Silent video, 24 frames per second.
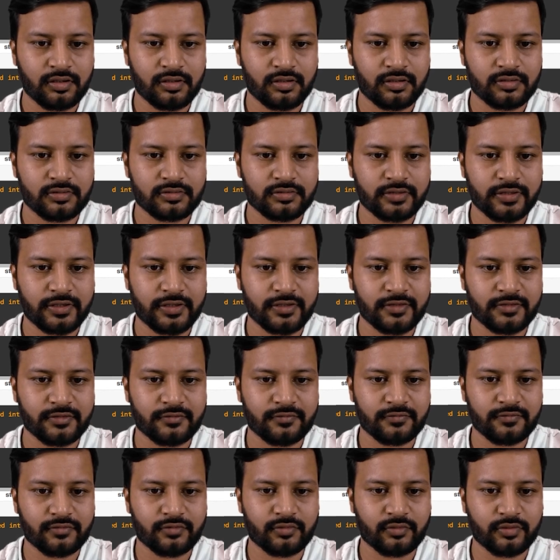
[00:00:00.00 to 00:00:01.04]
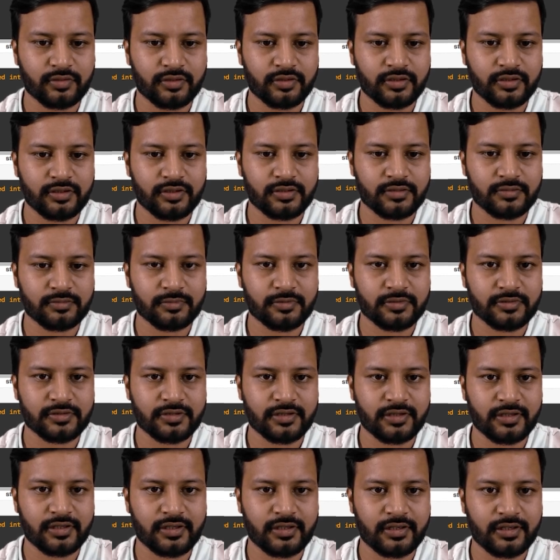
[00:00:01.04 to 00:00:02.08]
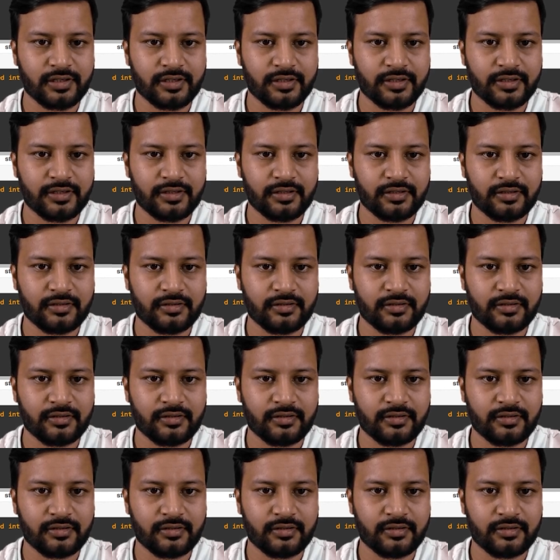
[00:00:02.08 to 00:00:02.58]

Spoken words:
Size of union is percentile D.